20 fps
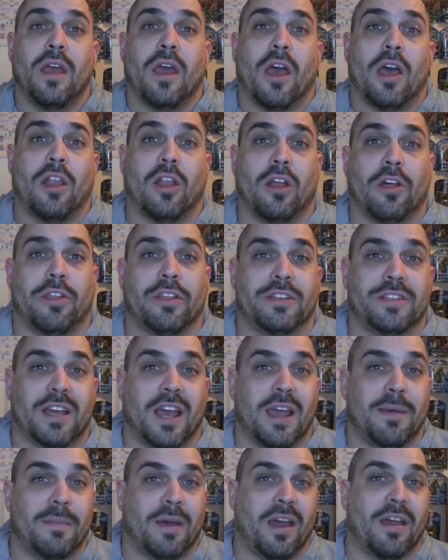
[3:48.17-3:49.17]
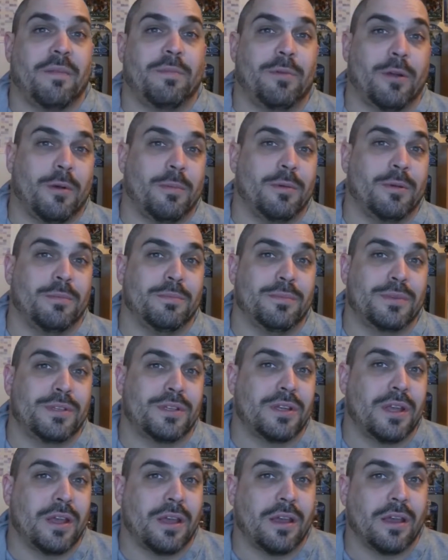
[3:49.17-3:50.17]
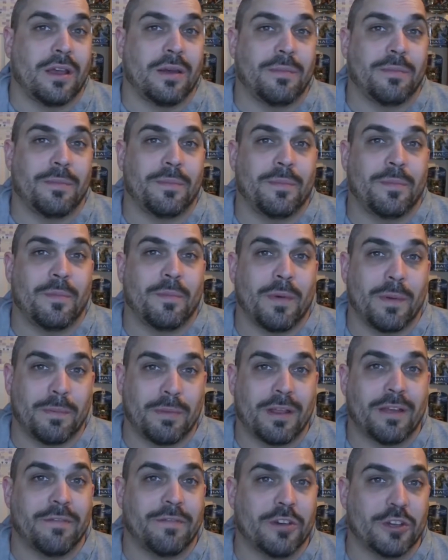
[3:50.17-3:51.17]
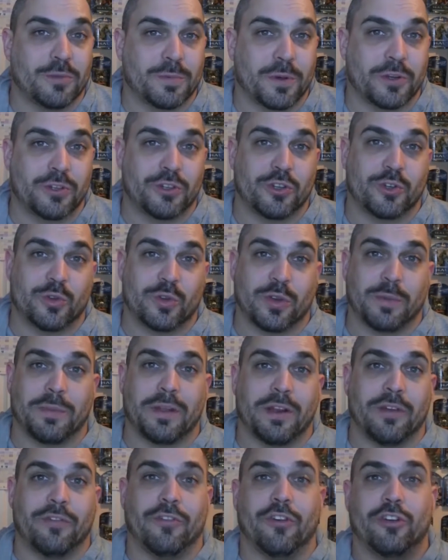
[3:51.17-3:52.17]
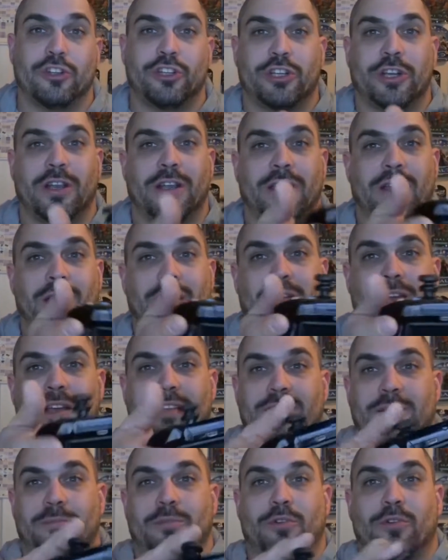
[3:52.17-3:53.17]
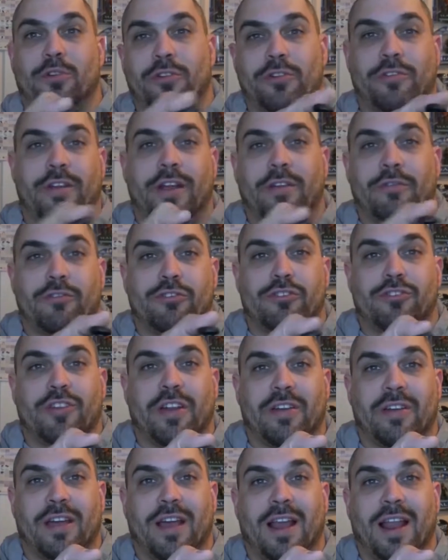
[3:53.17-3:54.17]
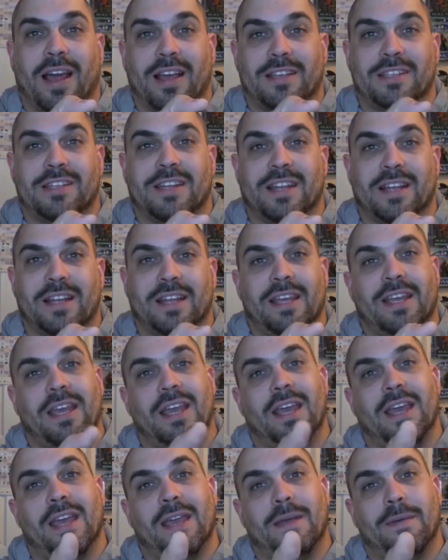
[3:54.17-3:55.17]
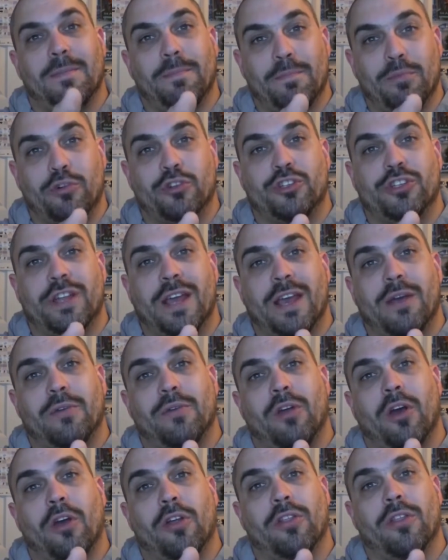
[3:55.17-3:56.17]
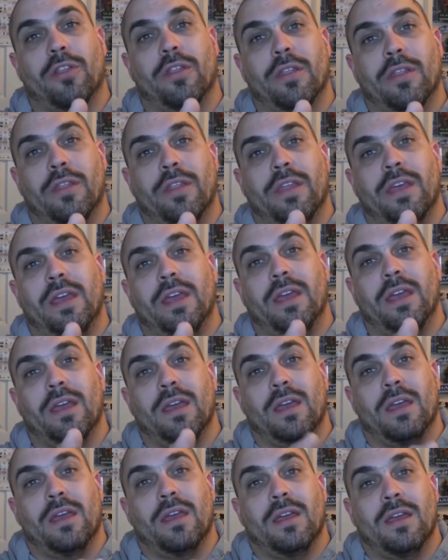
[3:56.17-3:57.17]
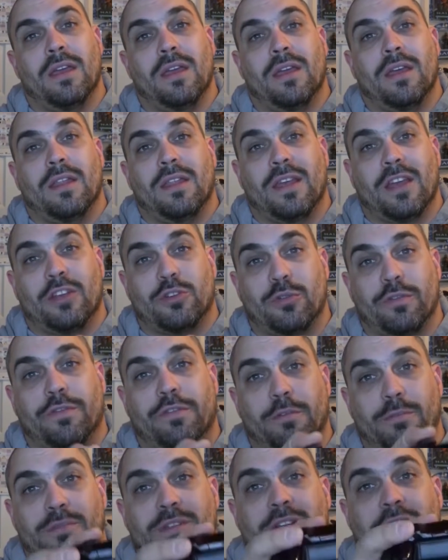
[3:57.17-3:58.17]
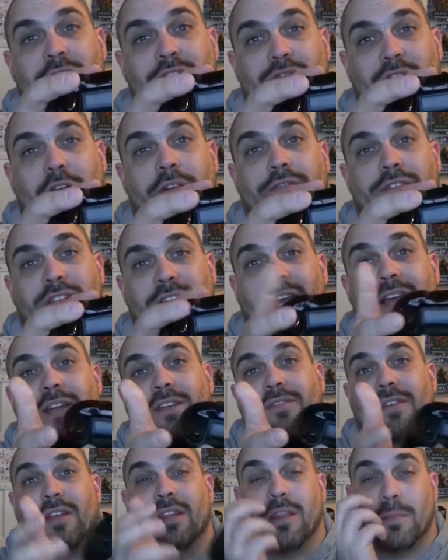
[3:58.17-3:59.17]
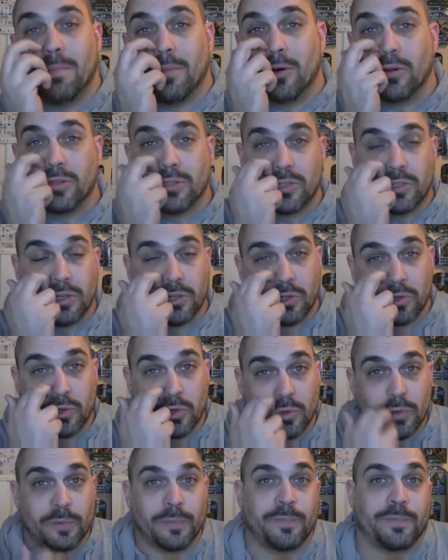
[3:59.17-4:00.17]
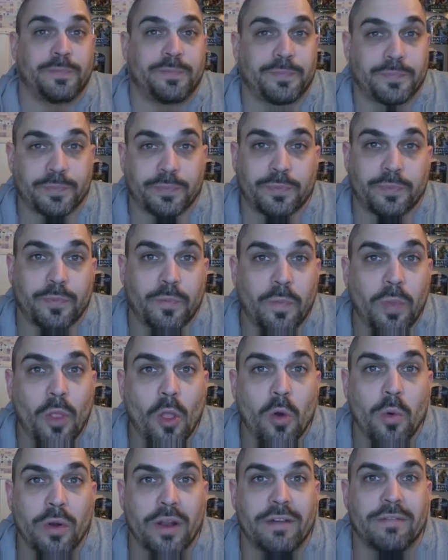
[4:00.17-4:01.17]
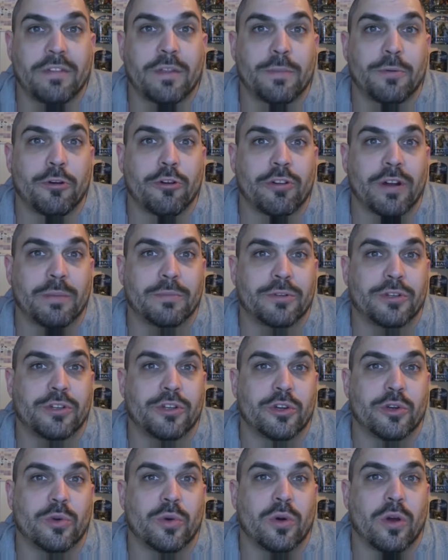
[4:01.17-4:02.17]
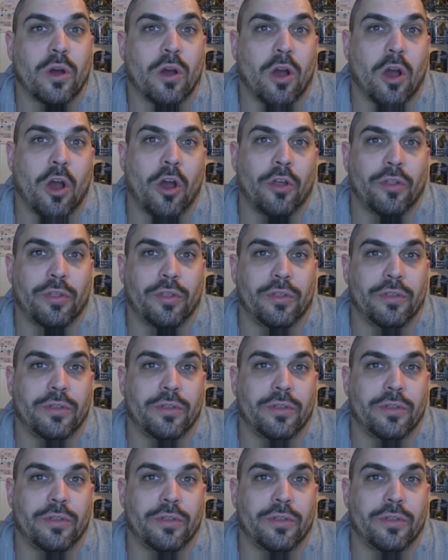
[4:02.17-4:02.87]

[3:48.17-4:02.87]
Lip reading: lot of the time I have problems when playing first-person shooters. When I'm in a rush, as I'm going around, rushing around, I'll accidentally push down on the actual thumbsticks, or obviously activating the buttons to do whatever the program to do on